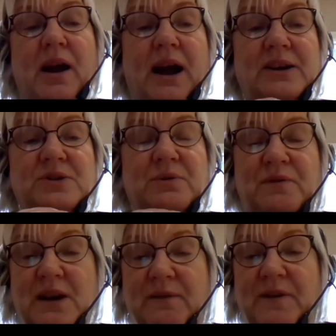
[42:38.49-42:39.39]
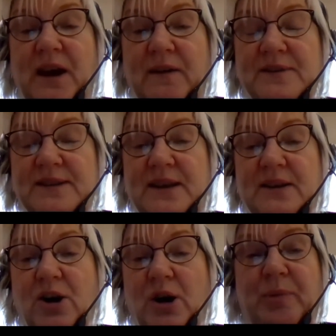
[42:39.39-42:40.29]
and you have never ever seen a
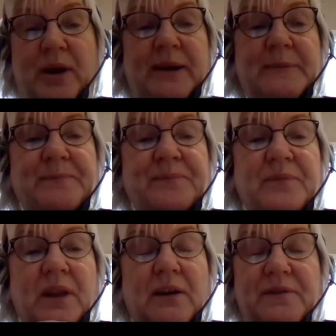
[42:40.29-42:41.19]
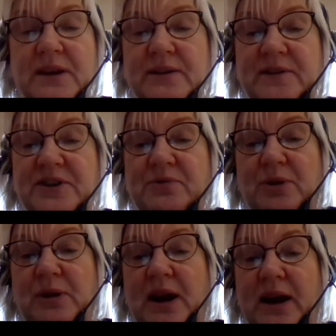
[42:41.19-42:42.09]
copy of the
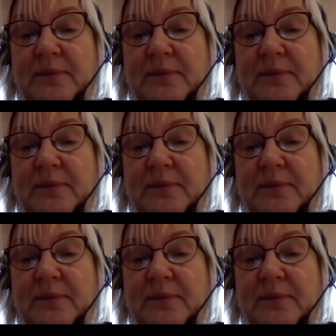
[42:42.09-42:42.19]
individual